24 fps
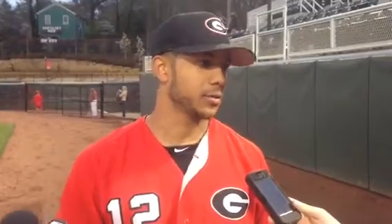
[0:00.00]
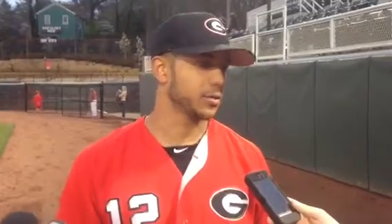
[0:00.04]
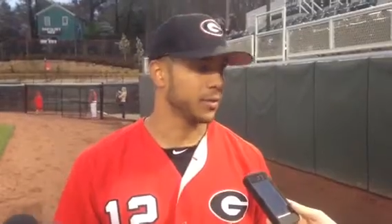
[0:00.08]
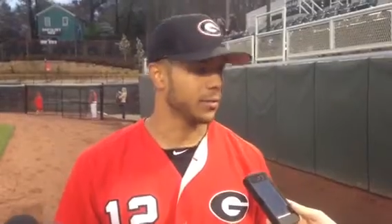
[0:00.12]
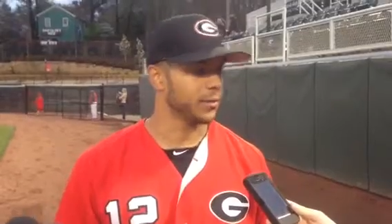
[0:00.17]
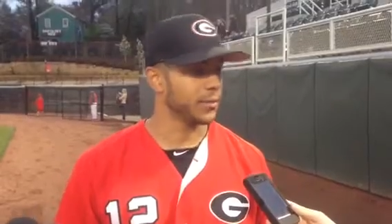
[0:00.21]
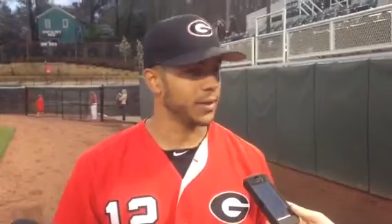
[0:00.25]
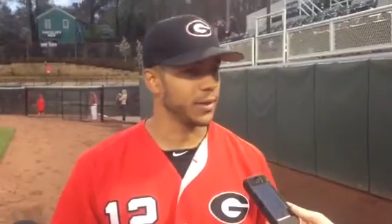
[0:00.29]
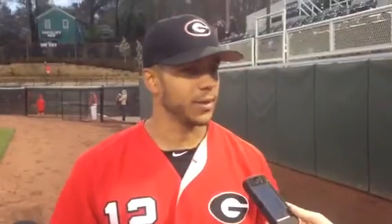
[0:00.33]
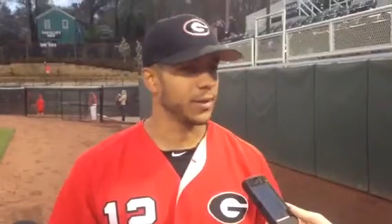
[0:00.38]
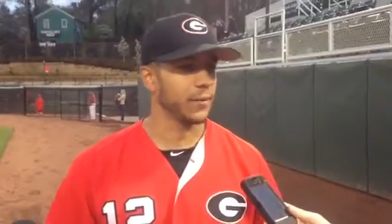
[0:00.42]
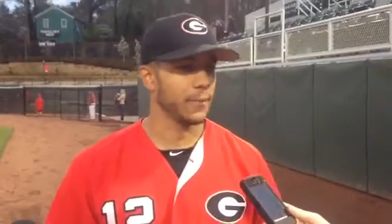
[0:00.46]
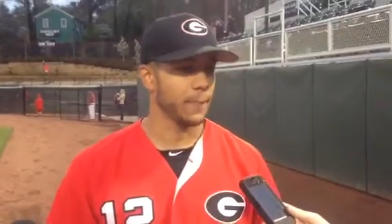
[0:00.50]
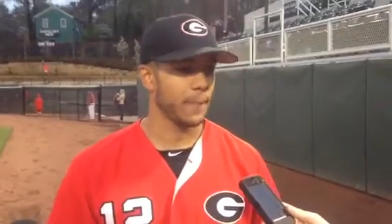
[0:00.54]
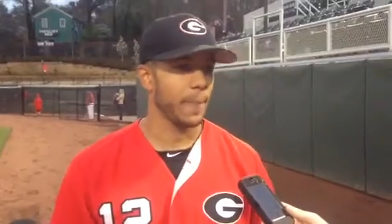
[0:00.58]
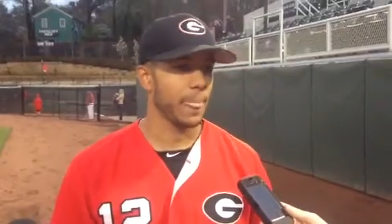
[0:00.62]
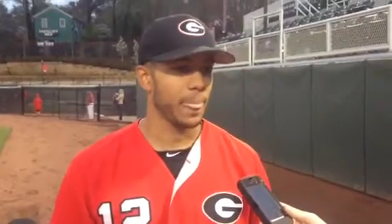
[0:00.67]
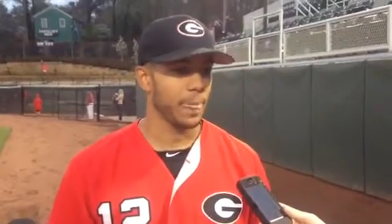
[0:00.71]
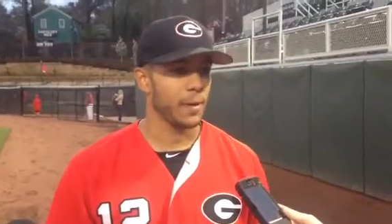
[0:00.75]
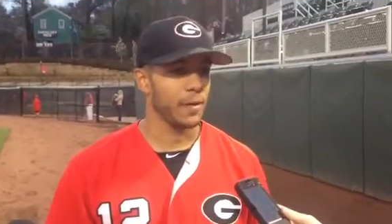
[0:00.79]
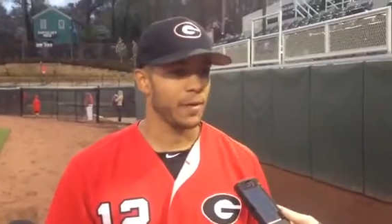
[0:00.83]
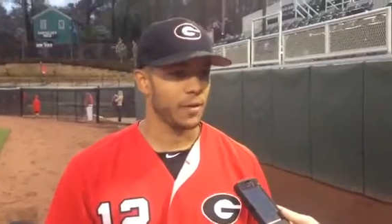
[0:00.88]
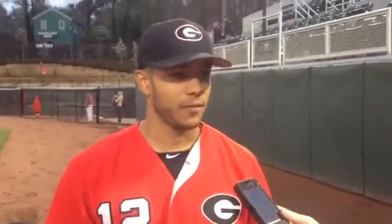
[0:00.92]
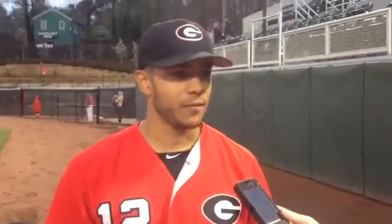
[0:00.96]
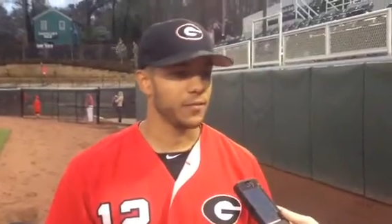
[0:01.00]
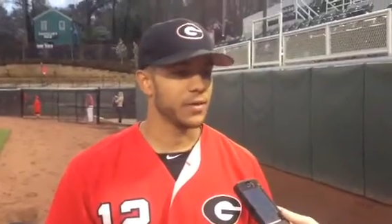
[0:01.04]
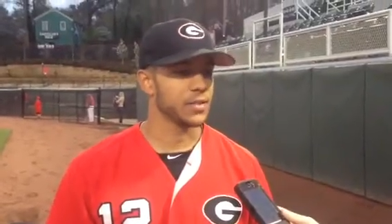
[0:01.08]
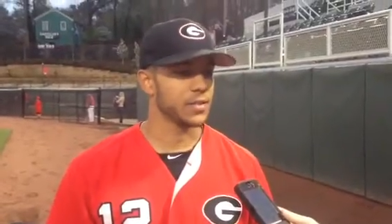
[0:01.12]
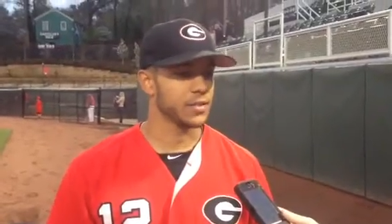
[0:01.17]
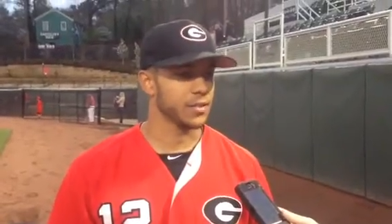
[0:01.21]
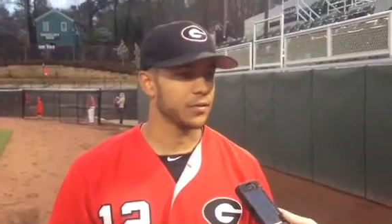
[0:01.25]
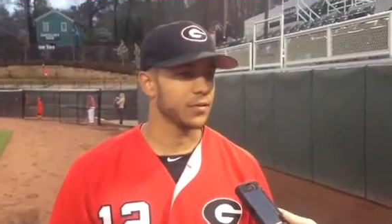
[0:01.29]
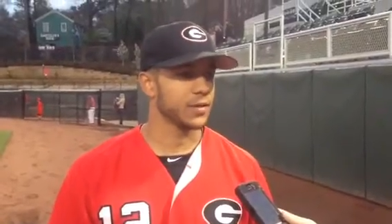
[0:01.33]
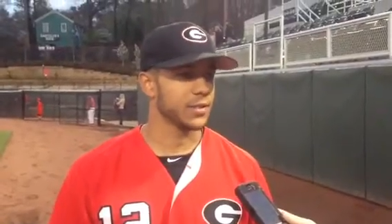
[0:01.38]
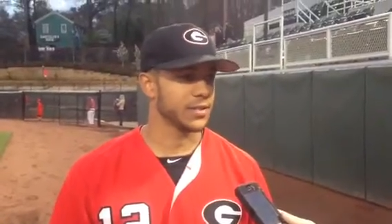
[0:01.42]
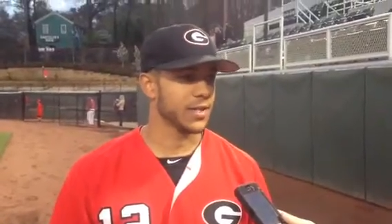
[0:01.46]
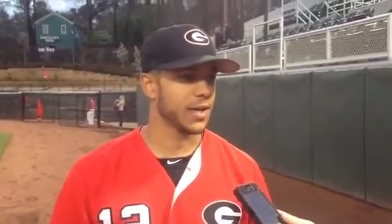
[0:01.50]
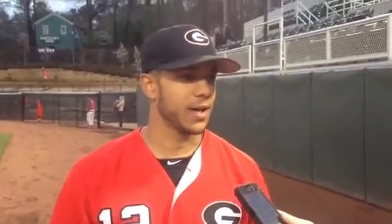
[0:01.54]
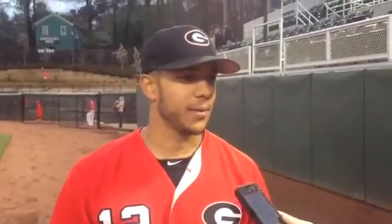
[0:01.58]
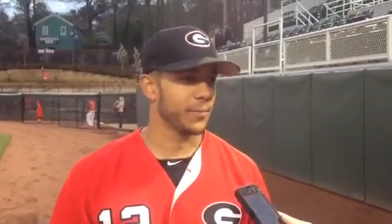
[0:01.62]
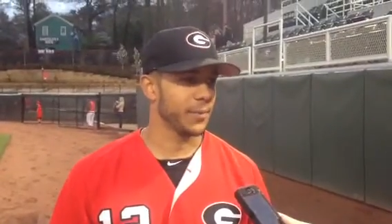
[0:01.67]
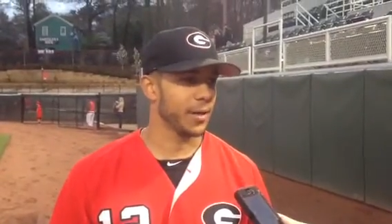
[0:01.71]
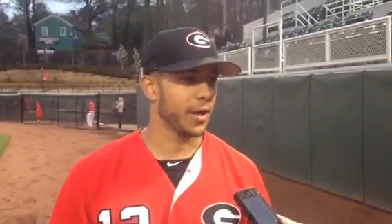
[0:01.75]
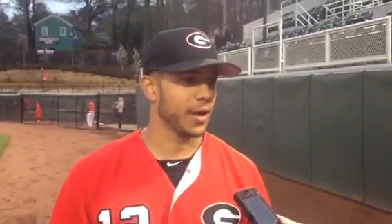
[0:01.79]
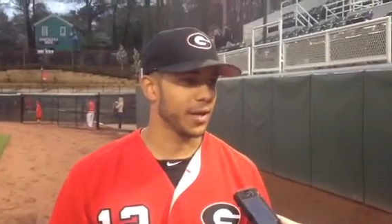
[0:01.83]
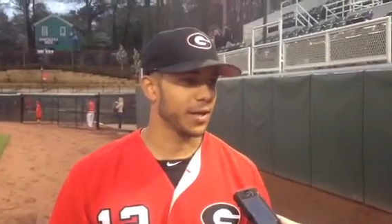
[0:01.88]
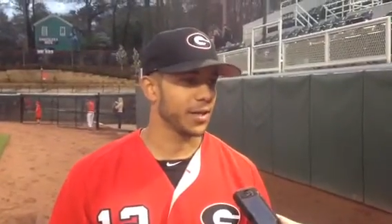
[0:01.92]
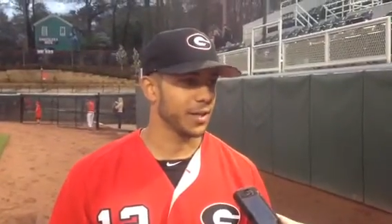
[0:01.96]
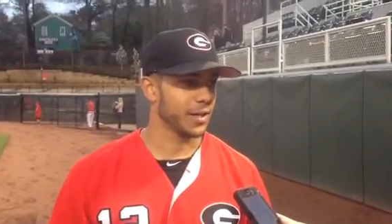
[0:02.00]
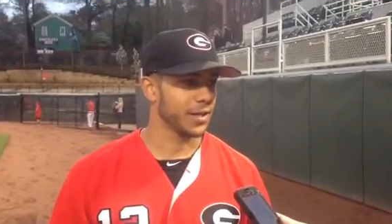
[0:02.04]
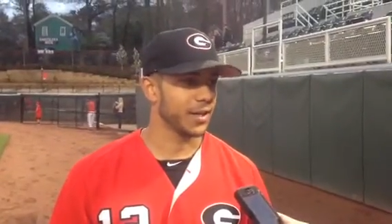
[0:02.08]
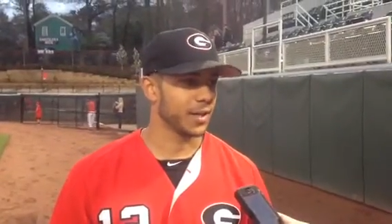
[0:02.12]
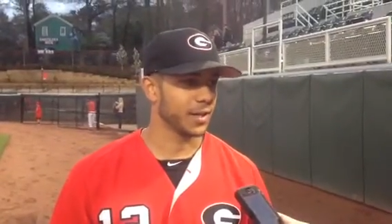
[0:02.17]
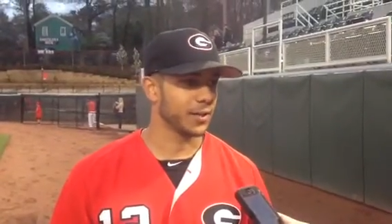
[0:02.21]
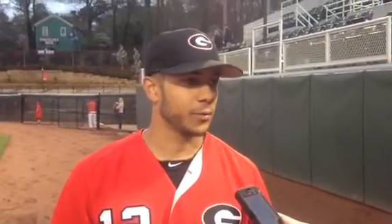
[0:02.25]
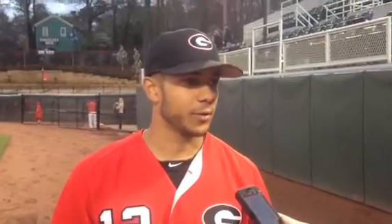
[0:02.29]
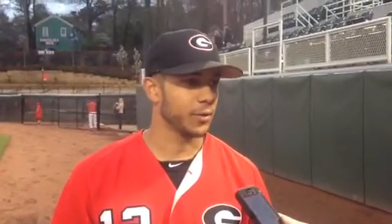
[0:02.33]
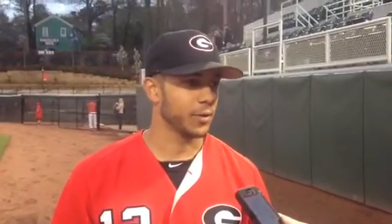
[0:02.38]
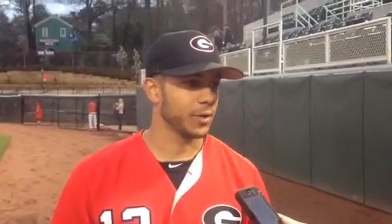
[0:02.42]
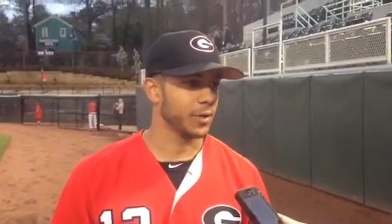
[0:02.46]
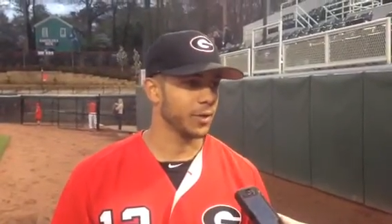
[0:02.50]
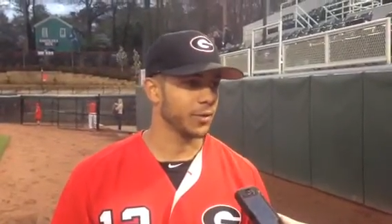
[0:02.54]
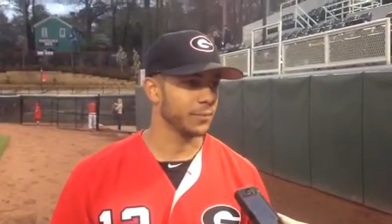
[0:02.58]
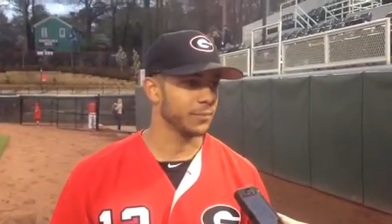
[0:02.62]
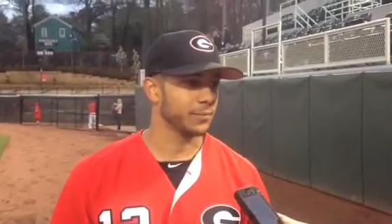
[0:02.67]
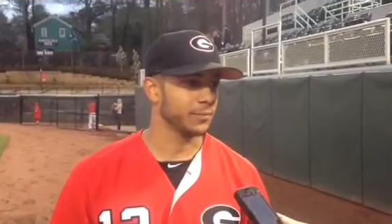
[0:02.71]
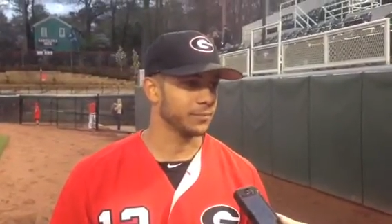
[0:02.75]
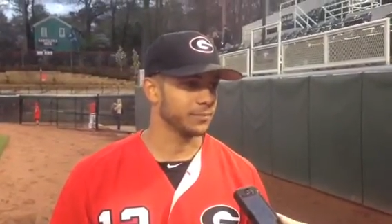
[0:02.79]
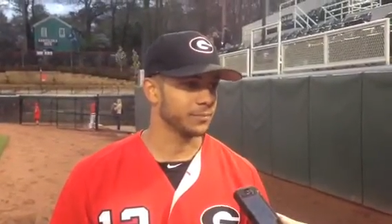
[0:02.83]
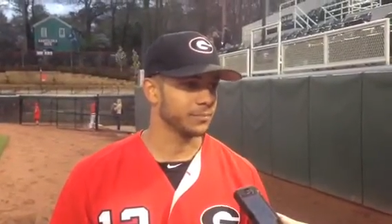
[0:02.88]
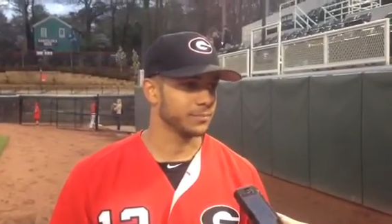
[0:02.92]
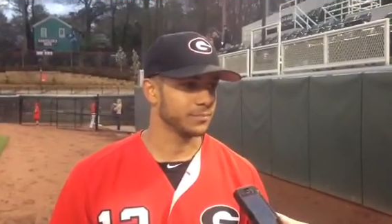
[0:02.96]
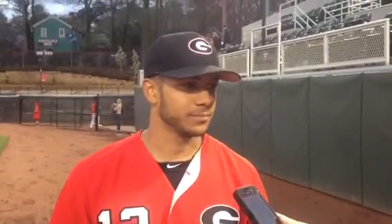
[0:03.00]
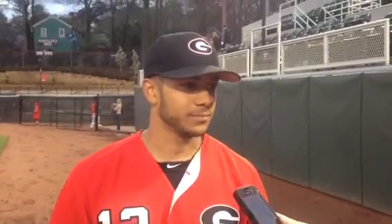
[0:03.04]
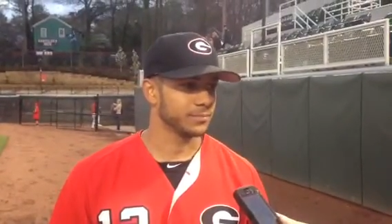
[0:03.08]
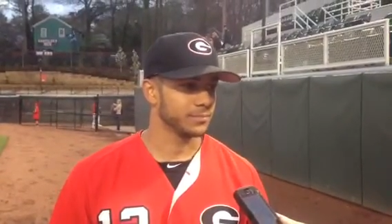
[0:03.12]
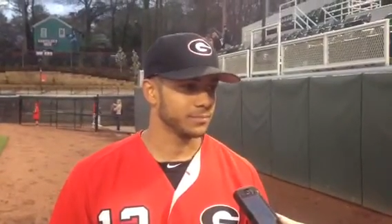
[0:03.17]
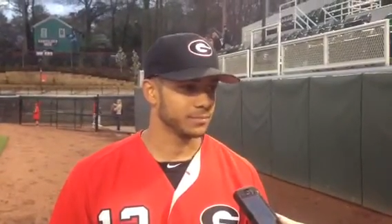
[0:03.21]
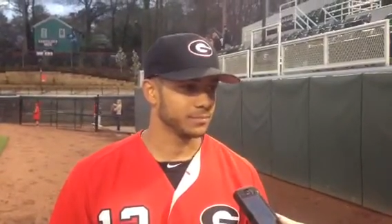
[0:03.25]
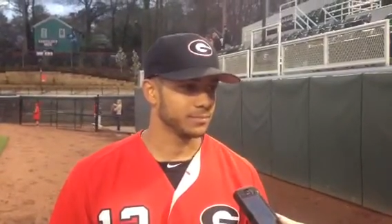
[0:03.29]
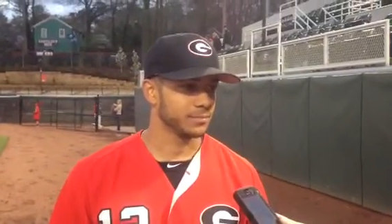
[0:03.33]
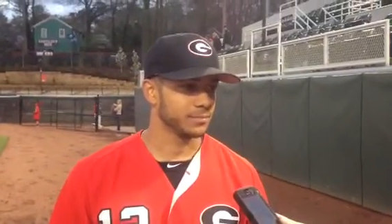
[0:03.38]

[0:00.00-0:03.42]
So I mean, eventually over time, I, I think we'll get him. Okay.